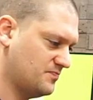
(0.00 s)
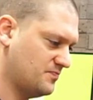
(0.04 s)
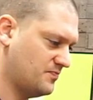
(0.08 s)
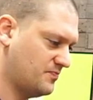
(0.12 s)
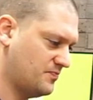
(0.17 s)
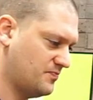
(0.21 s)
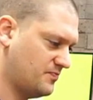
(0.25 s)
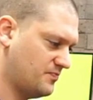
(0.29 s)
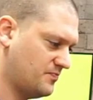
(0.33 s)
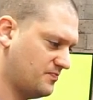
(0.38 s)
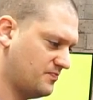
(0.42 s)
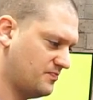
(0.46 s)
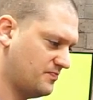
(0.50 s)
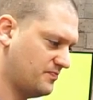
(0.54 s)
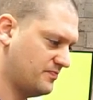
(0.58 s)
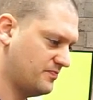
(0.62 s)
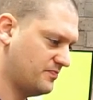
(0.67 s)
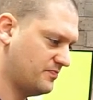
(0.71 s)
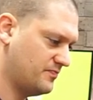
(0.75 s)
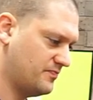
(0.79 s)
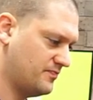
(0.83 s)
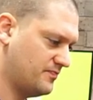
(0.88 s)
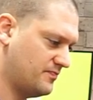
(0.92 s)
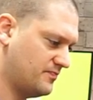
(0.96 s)

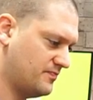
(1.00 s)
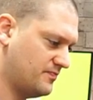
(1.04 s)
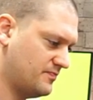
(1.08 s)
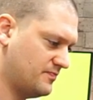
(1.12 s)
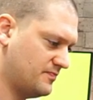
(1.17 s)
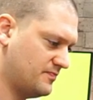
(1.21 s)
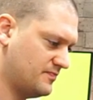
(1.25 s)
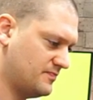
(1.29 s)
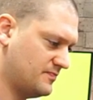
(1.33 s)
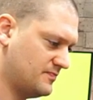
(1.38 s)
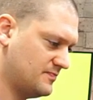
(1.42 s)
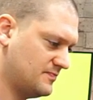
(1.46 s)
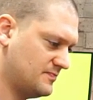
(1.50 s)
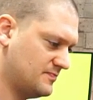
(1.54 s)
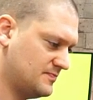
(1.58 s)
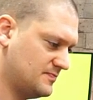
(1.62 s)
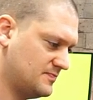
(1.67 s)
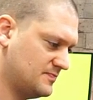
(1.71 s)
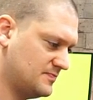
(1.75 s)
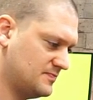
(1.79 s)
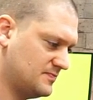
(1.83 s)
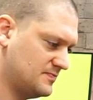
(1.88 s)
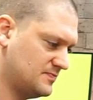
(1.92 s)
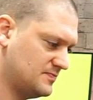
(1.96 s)

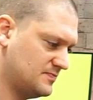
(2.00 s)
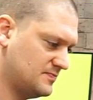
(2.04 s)
No one is speaking in this clip.